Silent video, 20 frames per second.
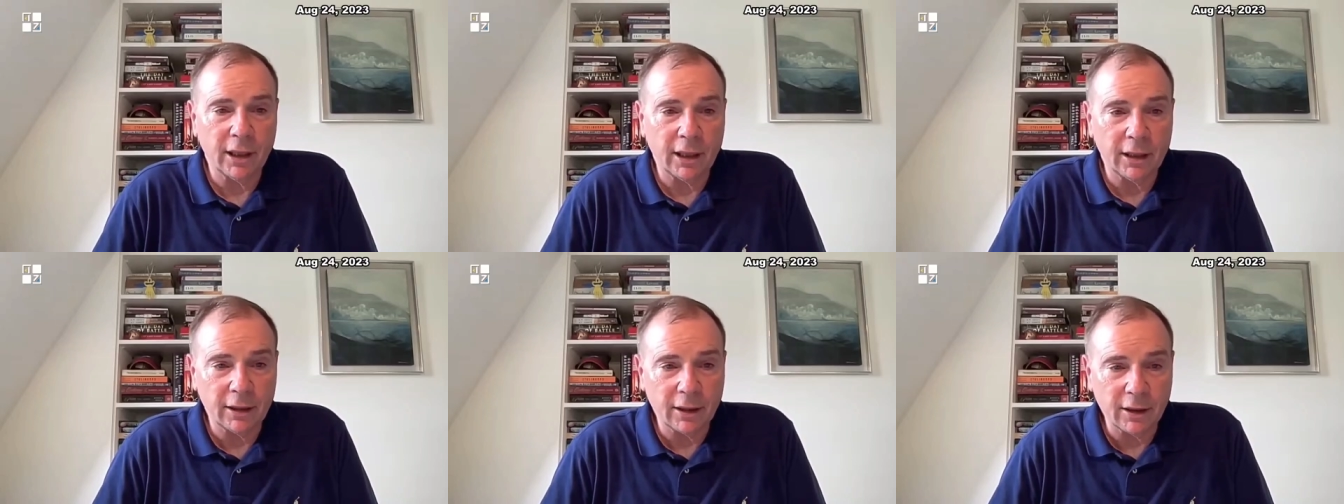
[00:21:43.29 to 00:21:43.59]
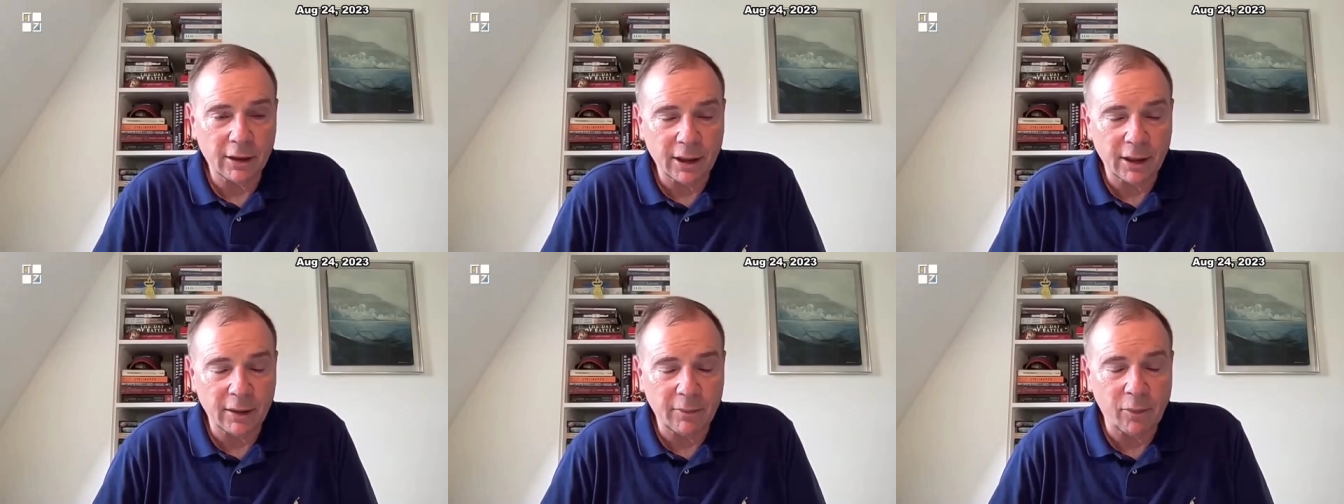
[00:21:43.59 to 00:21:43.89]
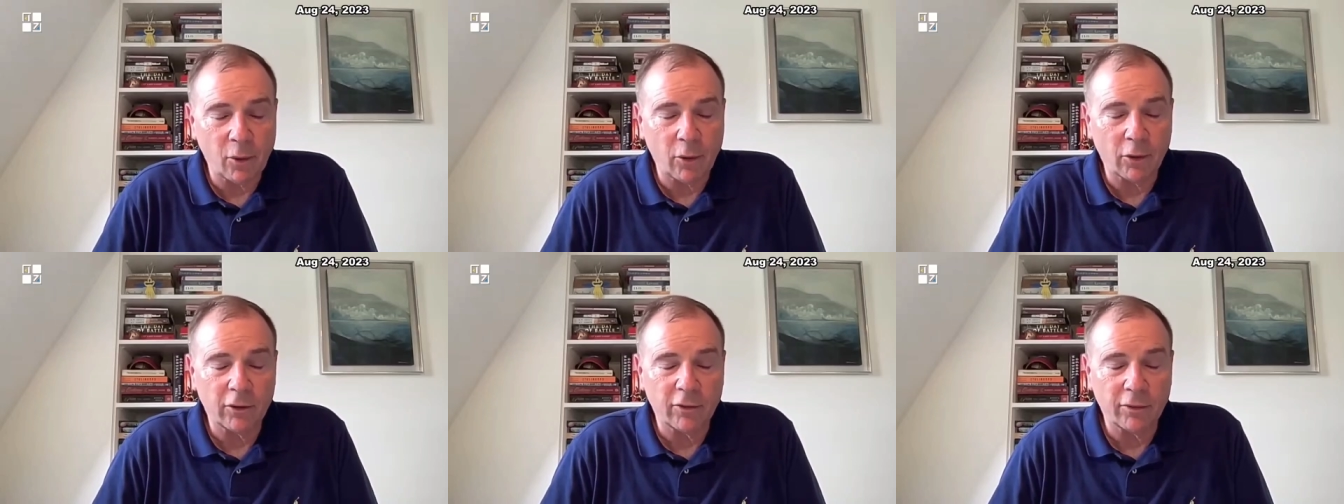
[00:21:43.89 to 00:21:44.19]
in the
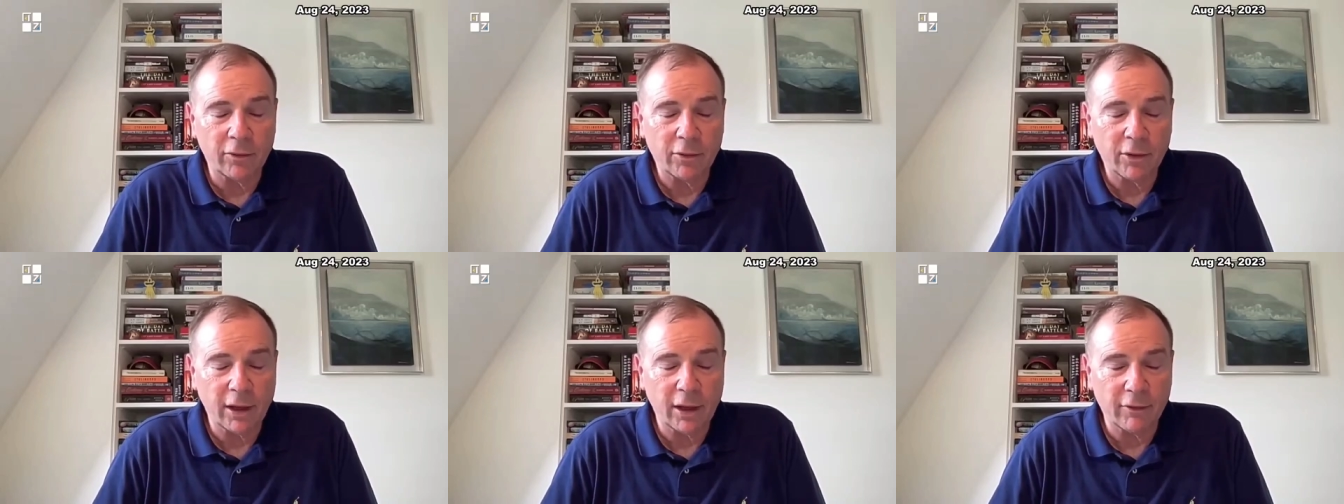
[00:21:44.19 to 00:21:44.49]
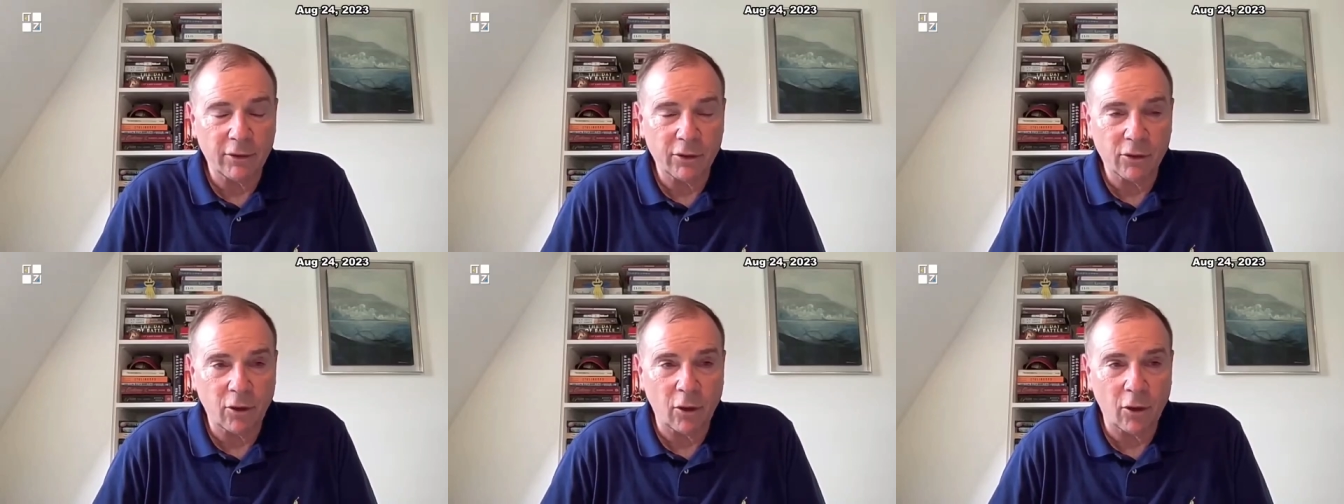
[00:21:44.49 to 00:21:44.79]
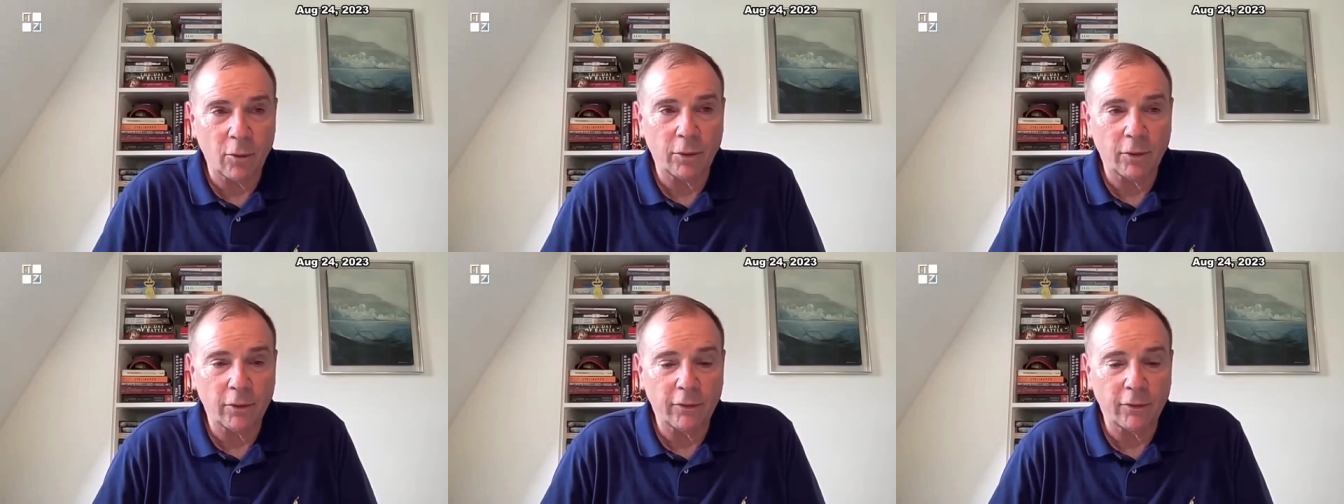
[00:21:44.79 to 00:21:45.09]
seaport of
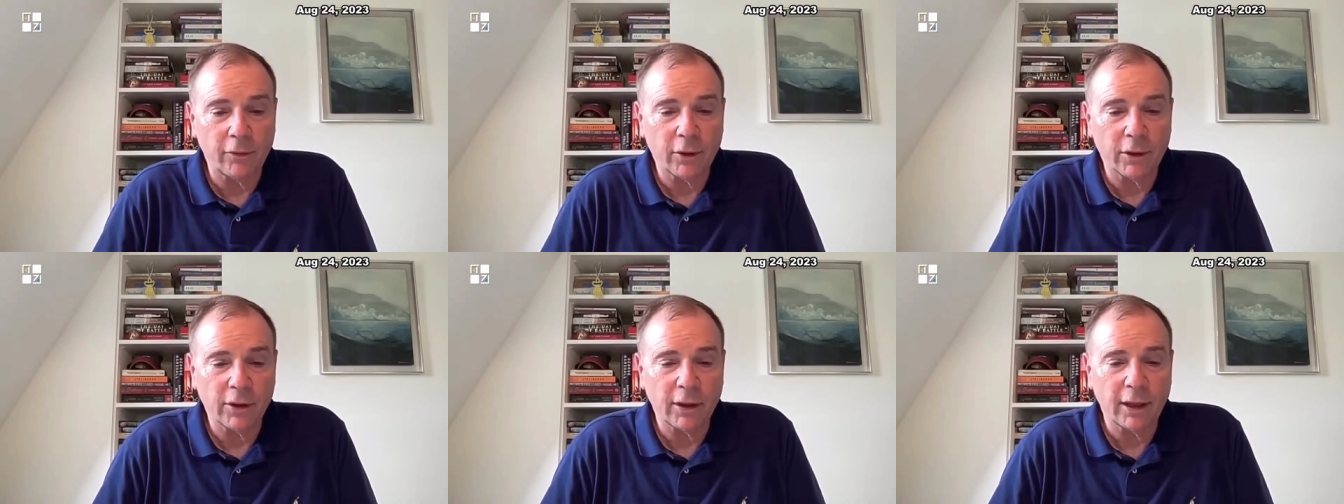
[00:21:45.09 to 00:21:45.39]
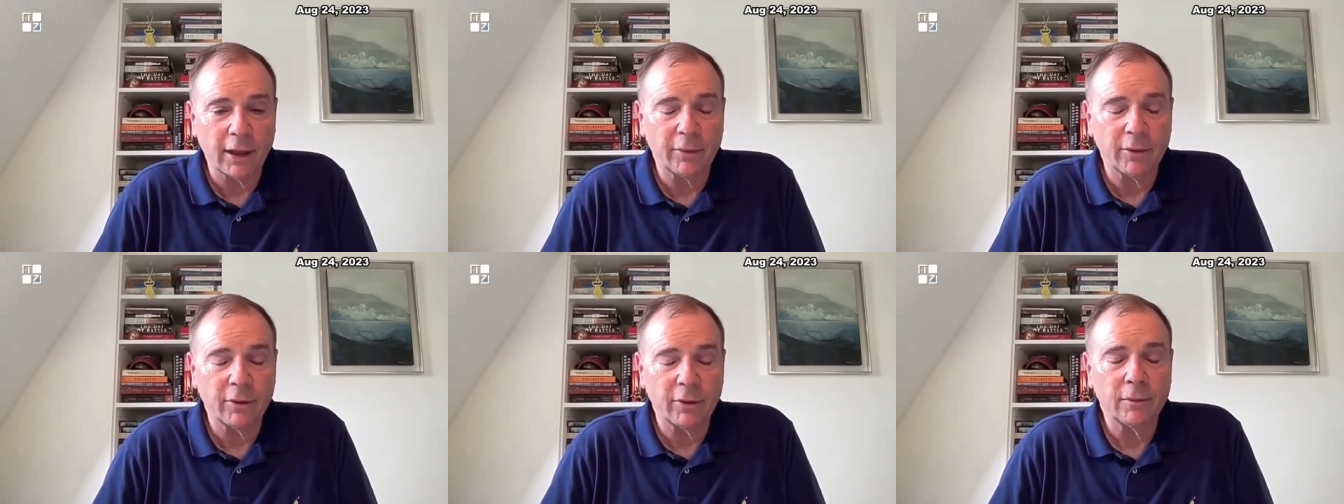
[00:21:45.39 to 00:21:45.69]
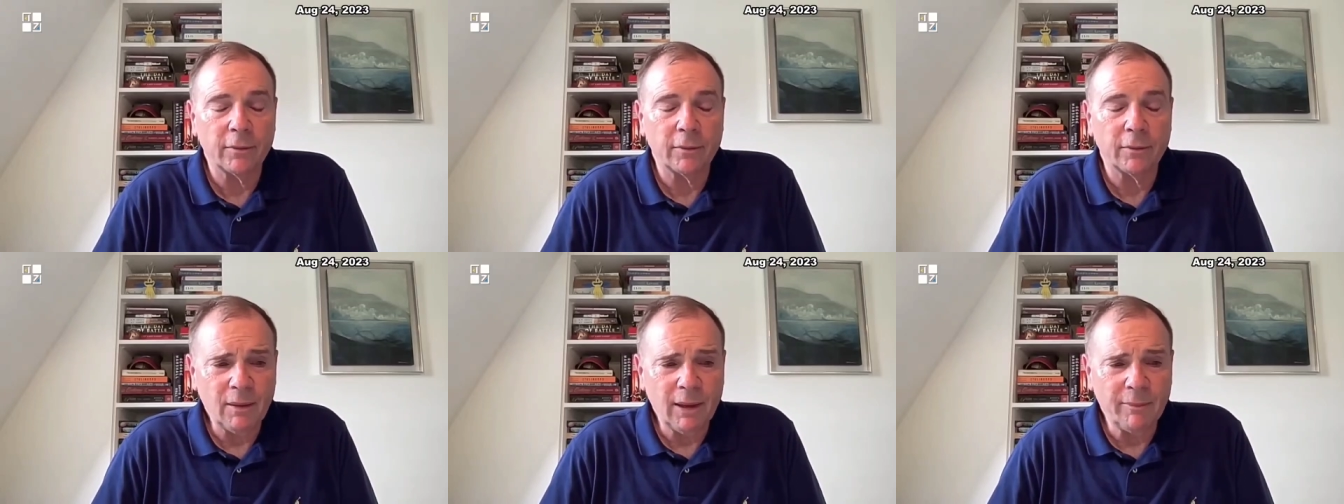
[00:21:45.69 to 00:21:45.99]
Sevastopol, for
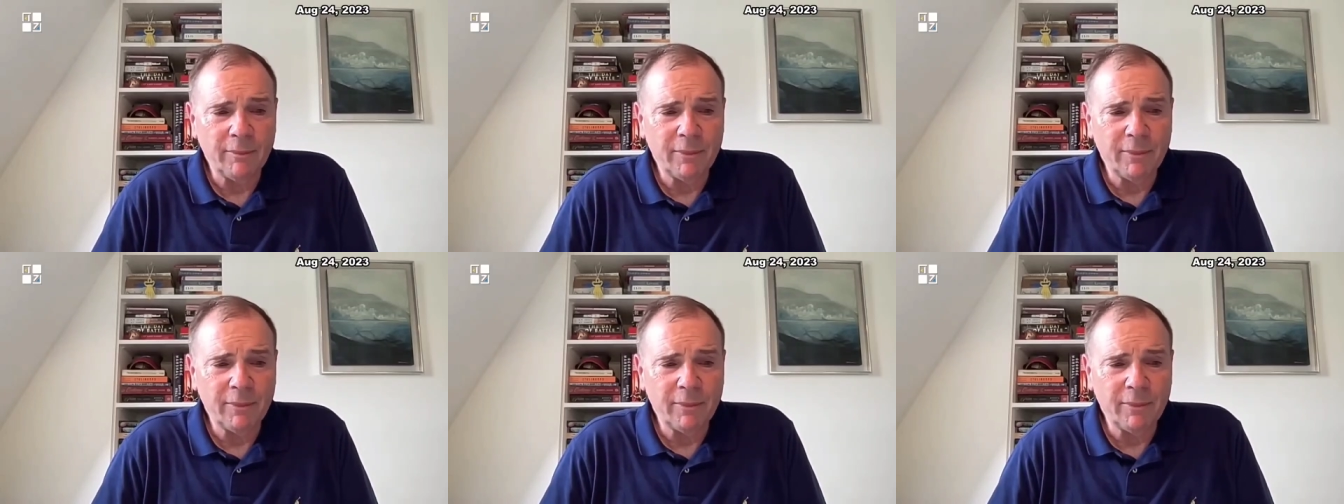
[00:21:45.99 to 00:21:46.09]
example.